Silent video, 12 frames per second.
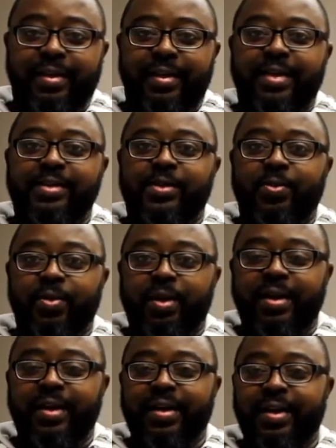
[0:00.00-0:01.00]
That's the
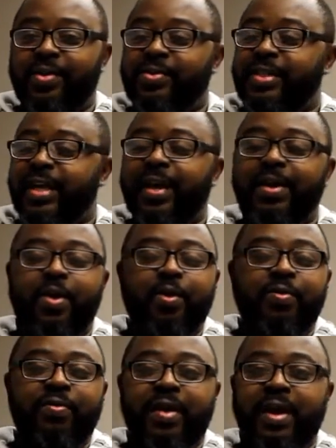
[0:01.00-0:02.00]
word. Now say it
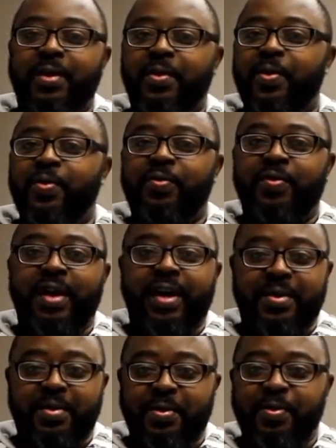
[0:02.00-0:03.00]
over and over
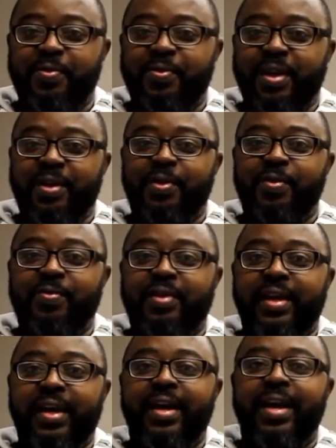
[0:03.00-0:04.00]
and over and over
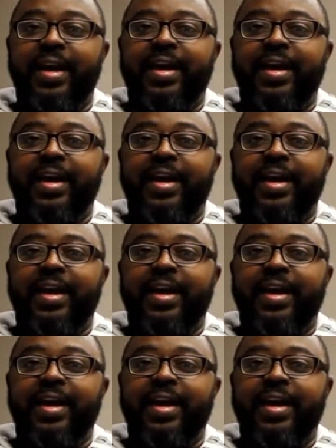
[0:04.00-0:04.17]
again.